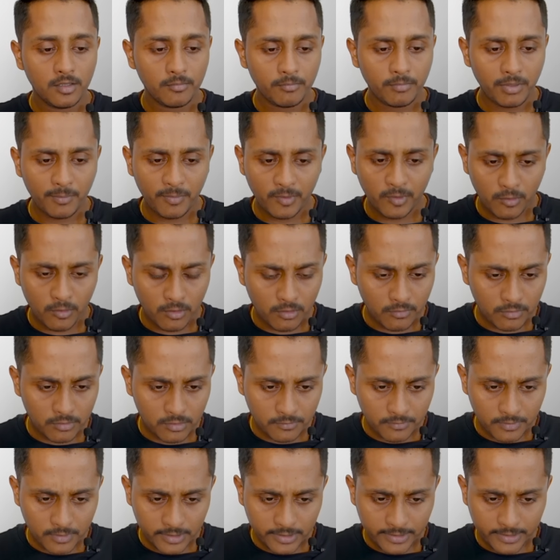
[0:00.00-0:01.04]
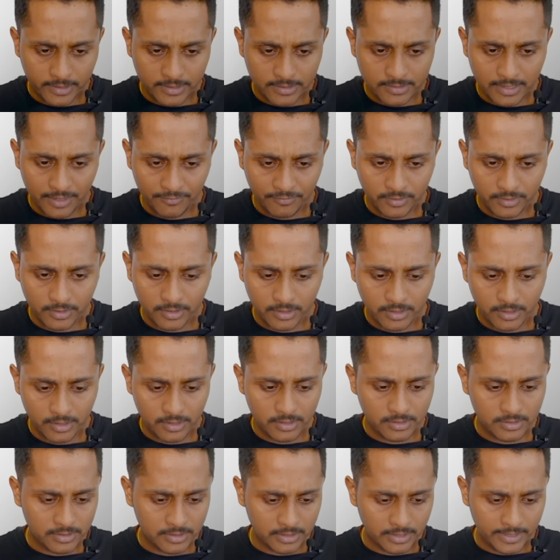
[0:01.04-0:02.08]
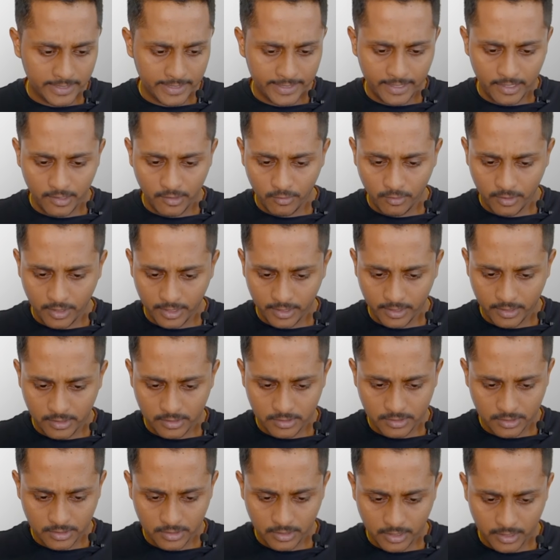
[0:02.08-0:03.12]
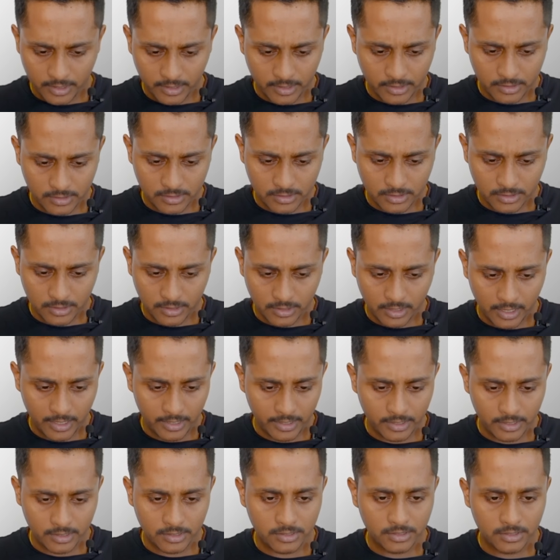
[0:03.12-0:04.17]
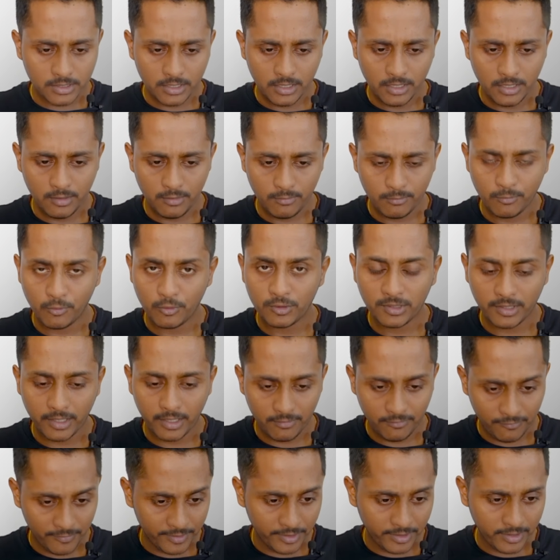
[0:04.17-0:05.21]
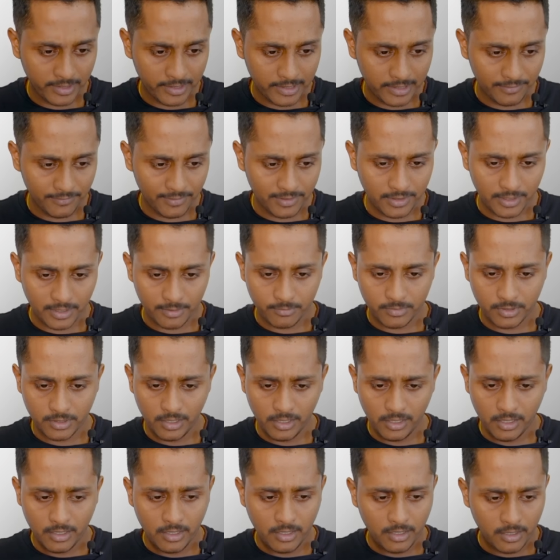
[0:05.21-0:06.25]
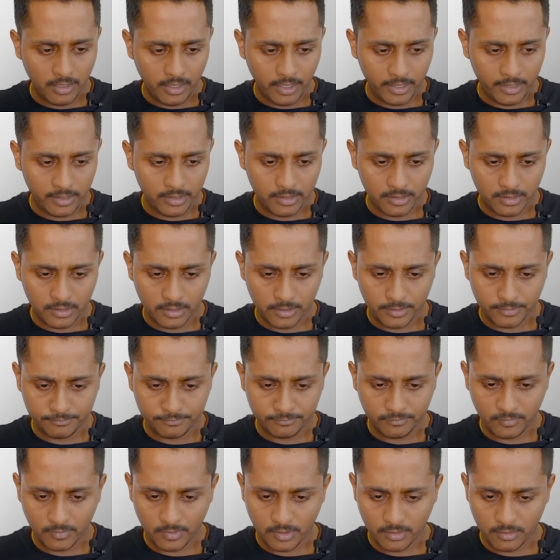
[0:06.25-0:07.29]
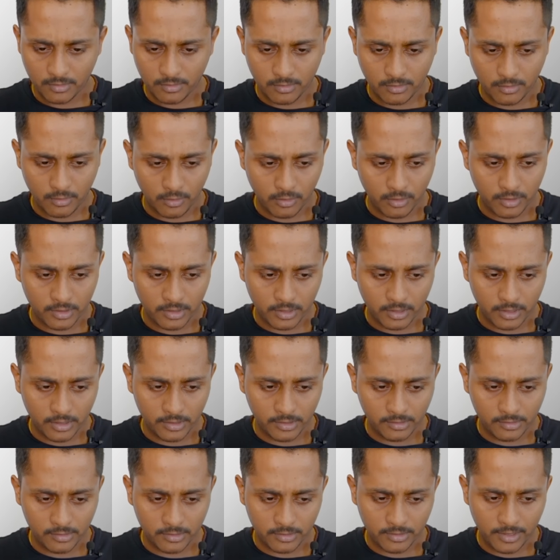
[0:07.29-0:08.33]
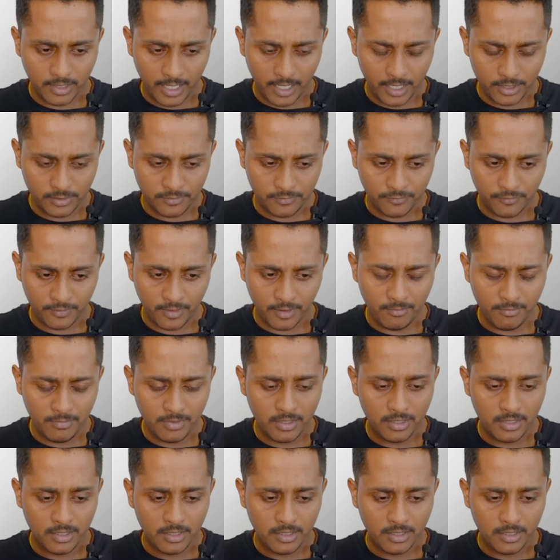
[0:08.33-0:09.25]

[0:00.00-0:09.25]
people all over the world, it is after is ed or ing, ing, ing, both can fit in. I leave it empty. And on earth dash from,